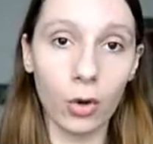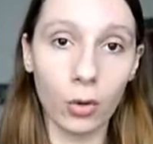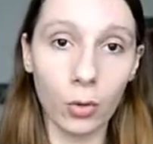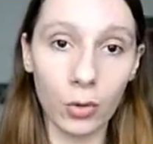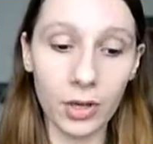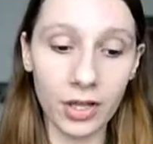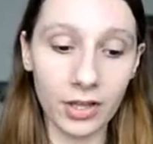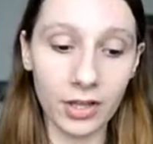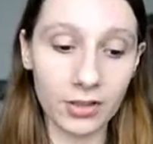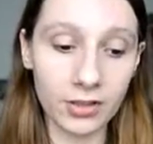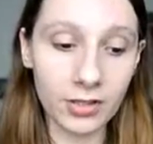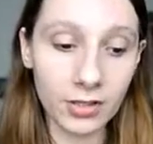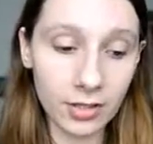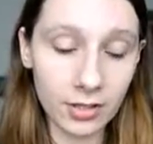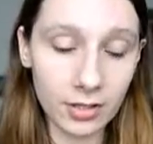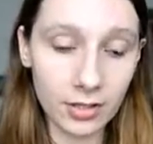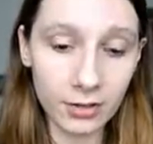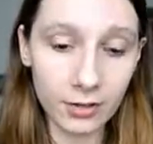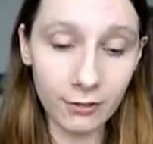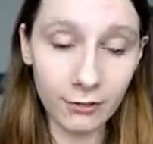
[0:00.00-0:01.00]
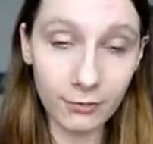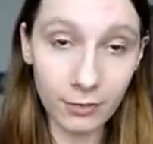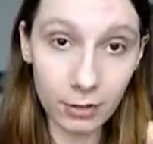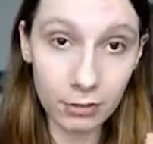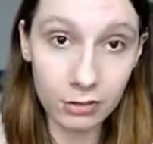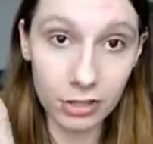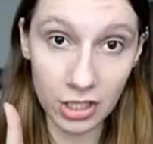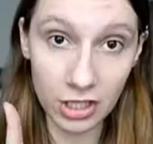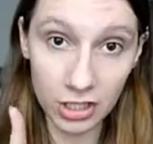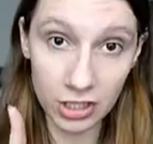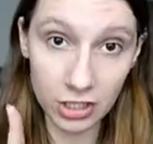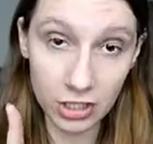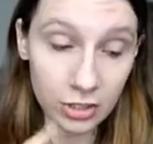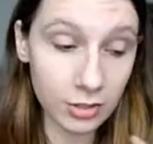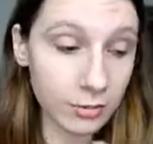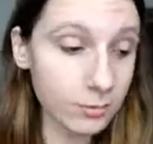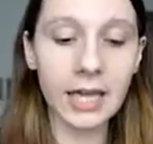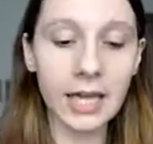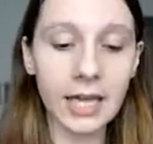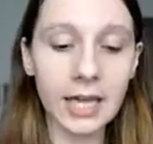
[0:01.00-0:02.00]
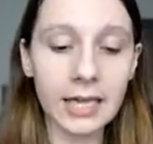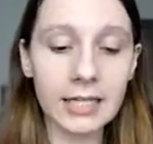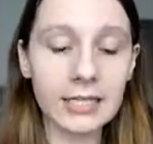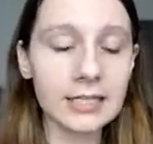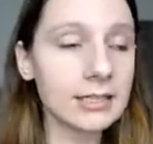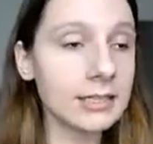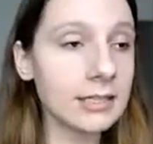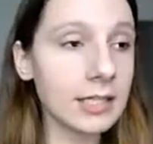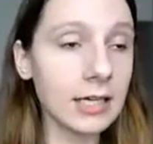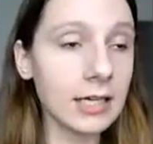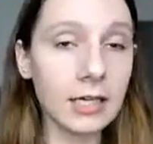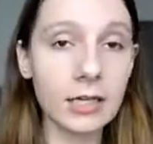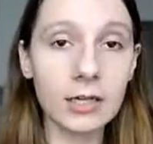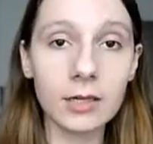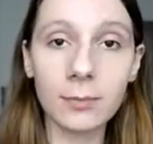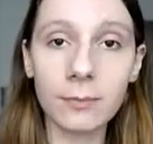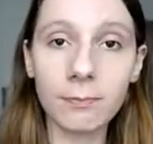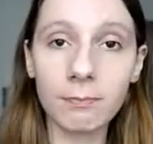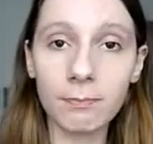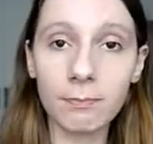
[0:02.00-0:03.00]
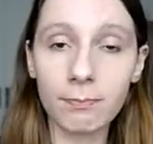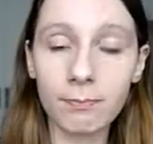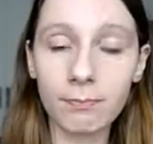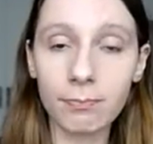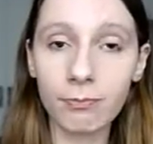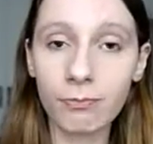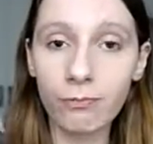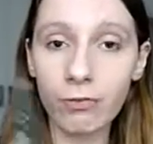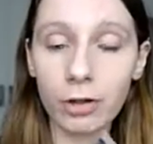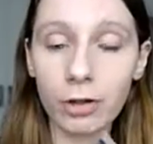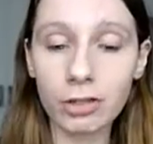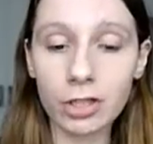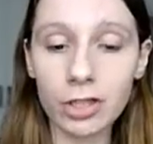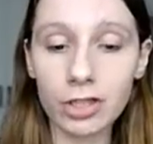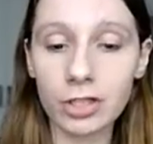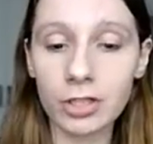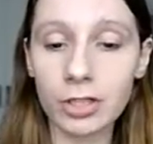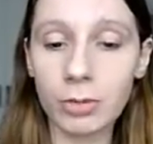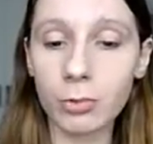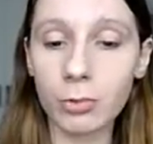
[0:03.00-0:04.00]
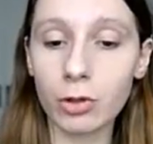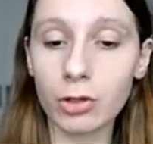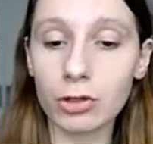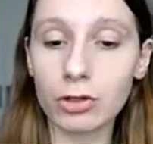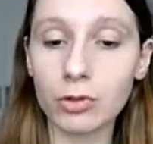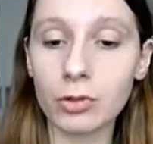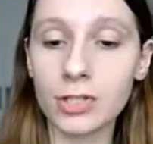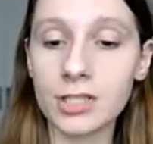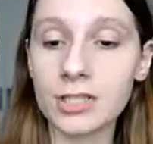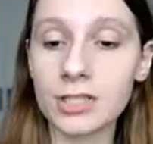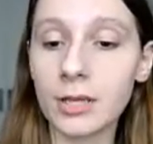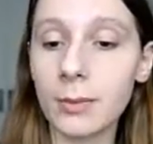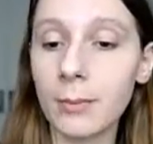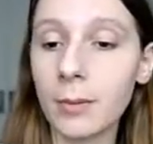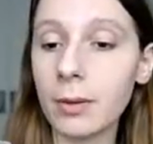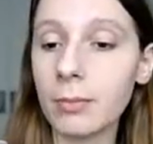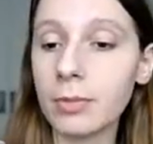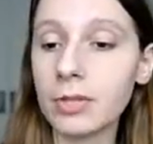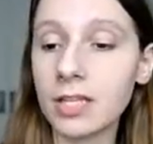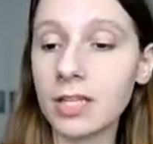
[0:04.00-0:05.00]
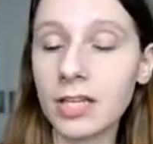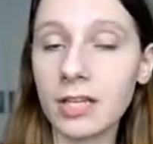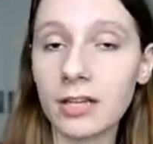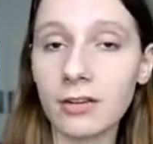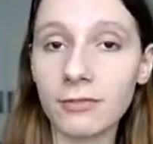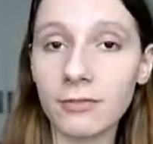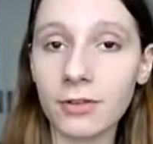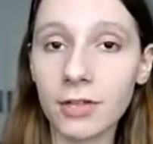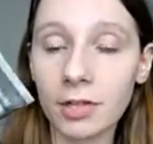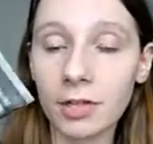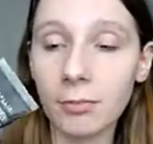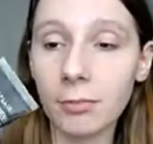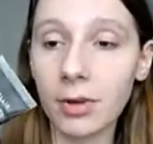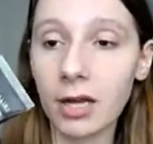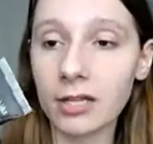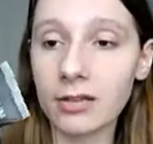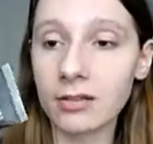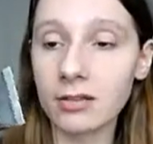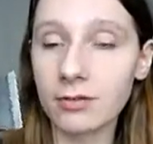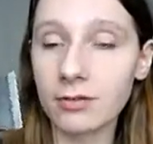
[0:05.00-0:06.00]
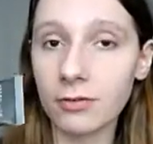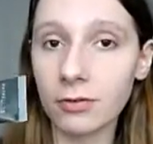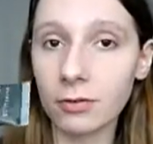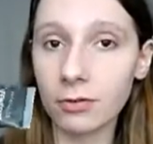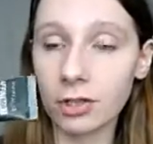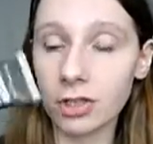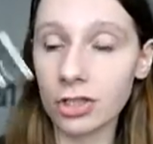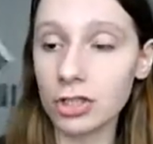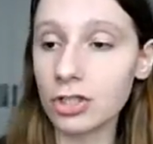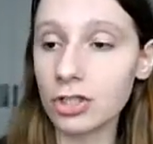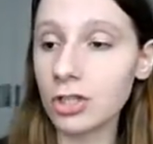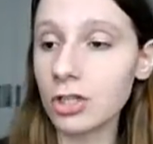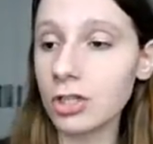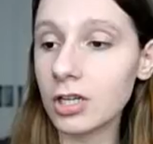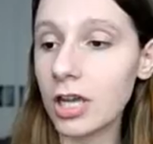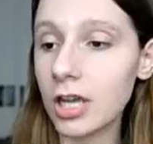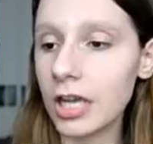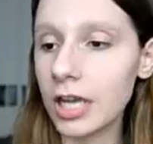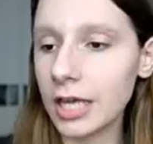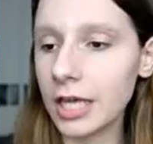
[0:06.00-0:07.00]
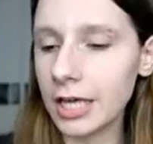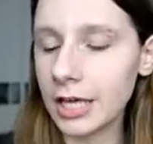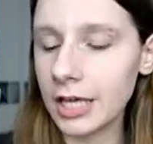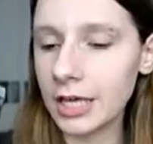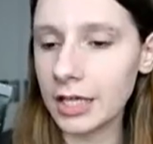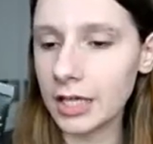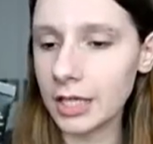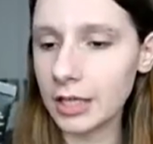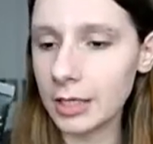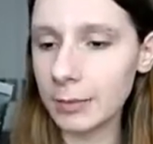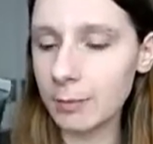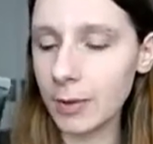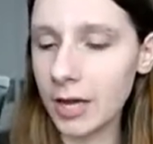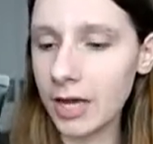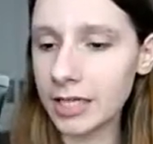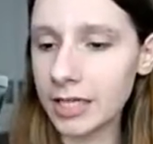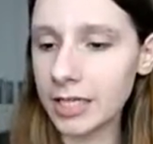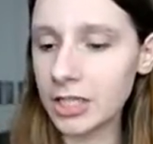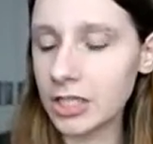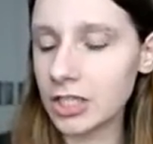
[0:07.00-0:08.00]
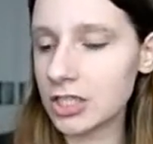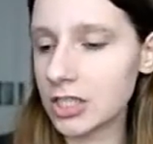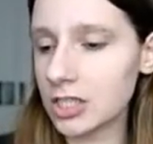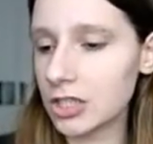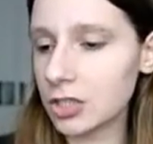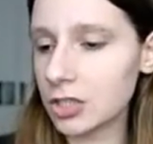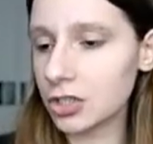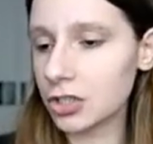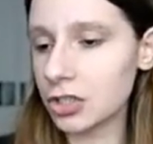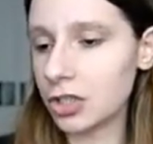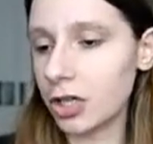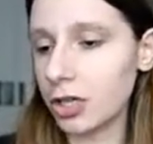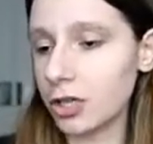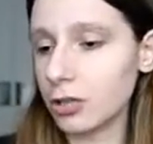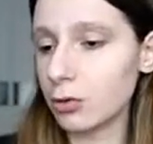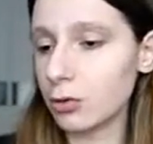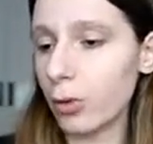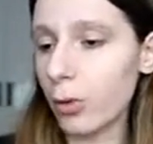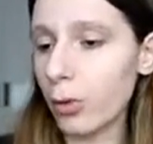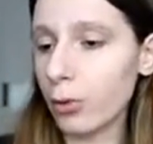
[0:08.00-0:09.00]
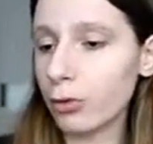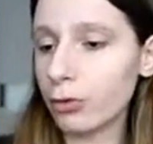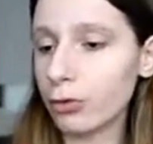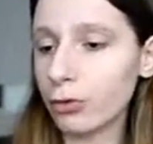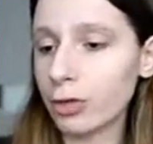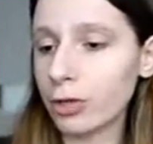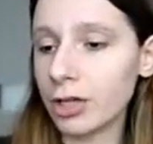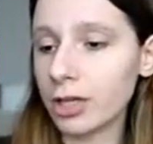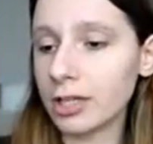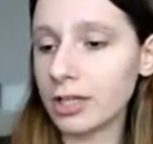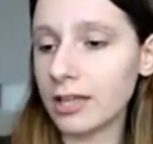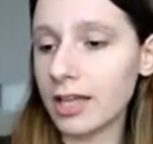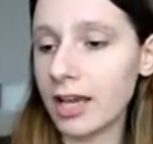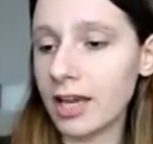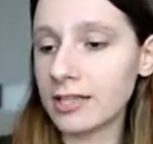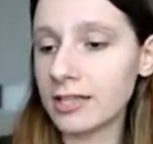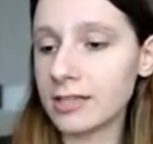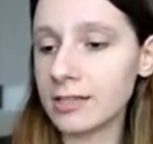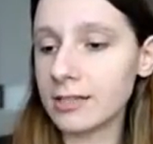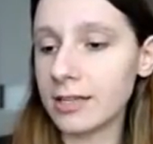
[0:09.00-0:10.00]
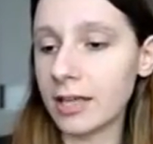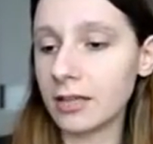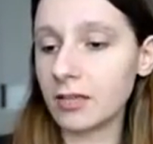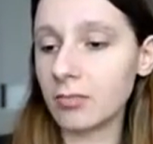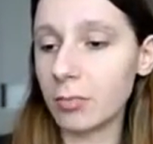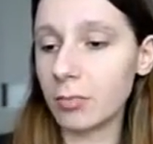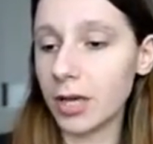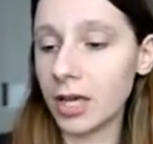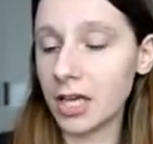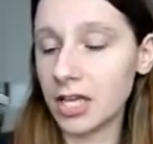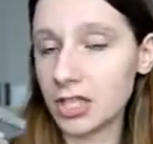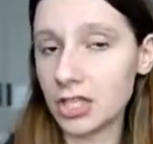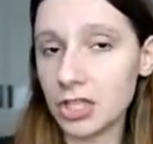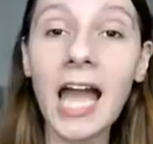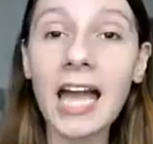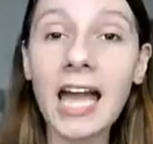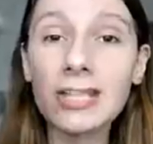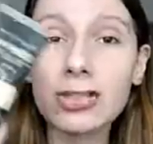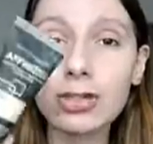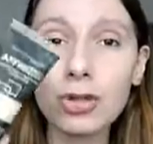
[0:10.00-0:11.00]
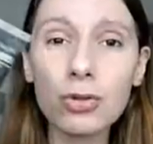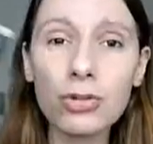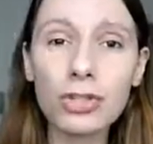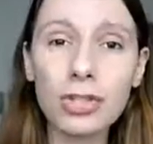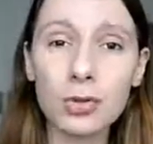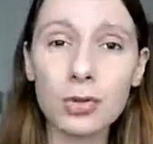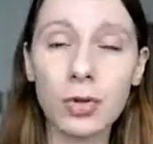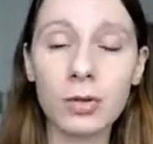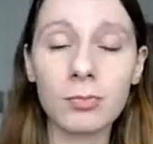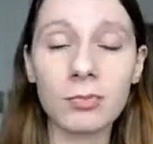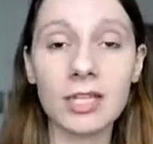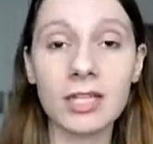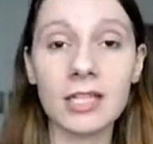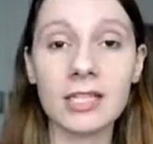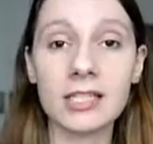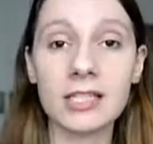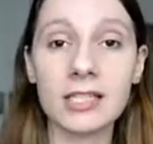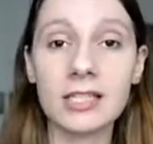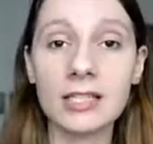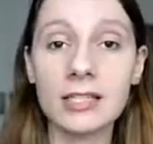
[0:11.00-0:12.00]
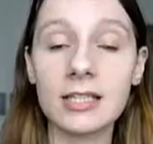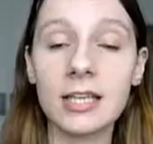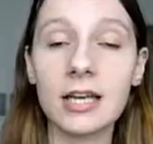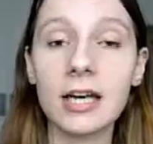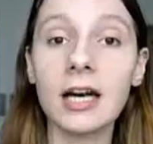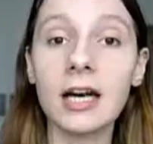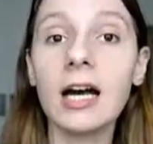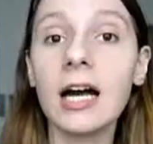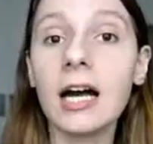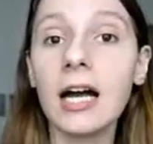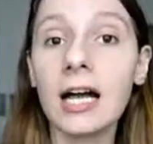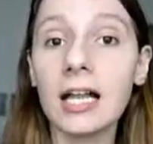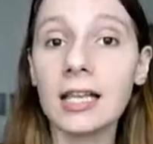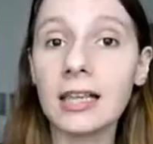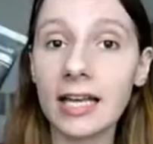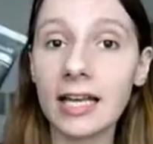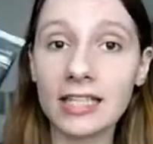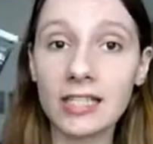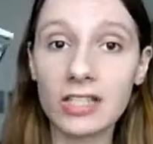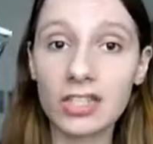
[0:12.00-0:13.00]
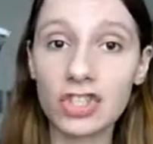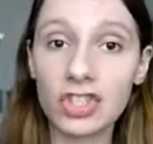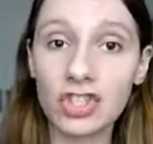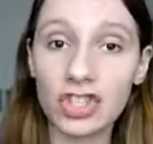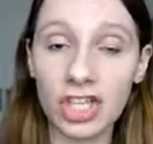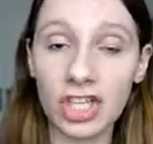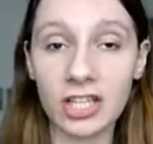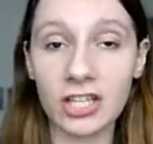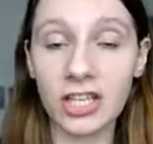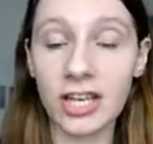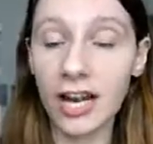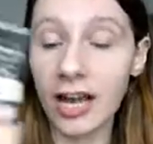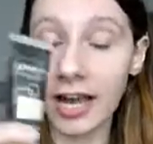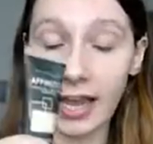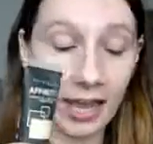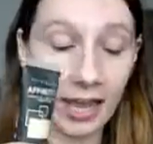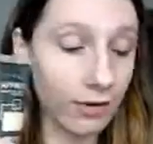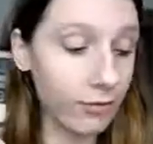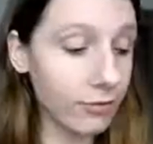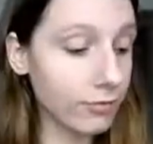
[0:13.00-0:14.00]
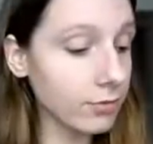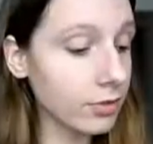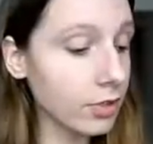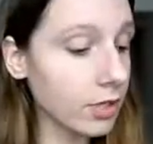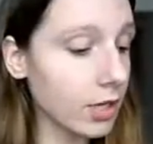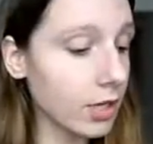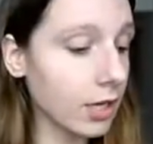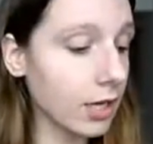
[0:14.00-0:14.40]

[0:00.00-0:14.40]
with foundation, and the foundation I'm going to use, the Maybeline AffiniMatt foundation. Mine is in the shade 03 Light Sand Beige. I chose this one because it's the lightest shade that I have.